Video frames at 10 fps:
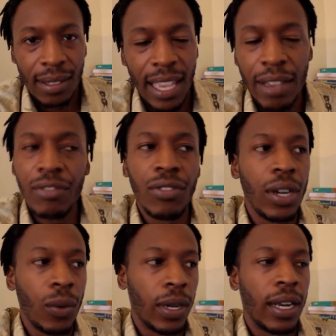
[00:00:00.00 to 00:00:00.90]

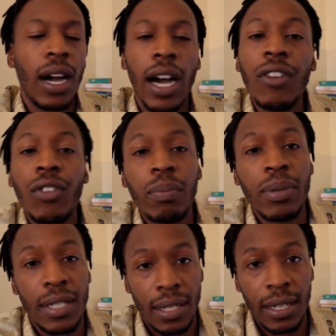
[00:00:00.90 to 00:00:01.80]
everyone,
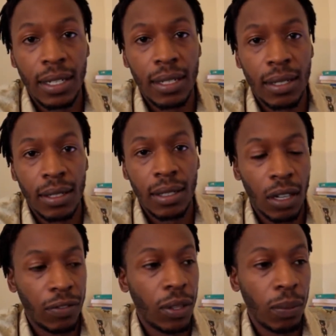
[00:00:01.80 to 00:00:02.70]
100%
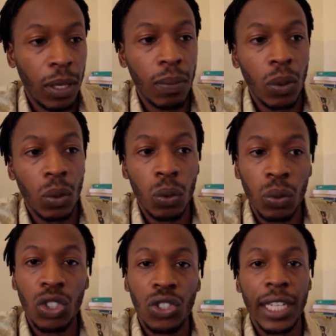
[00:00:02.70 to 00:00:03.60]
of the people who
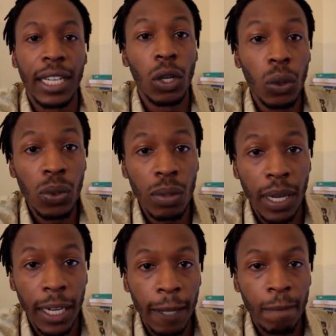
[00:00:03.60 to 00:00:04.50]
trade lose
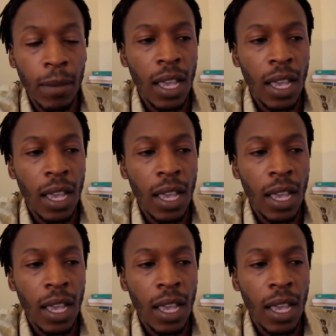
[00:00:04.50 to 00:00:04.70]
money.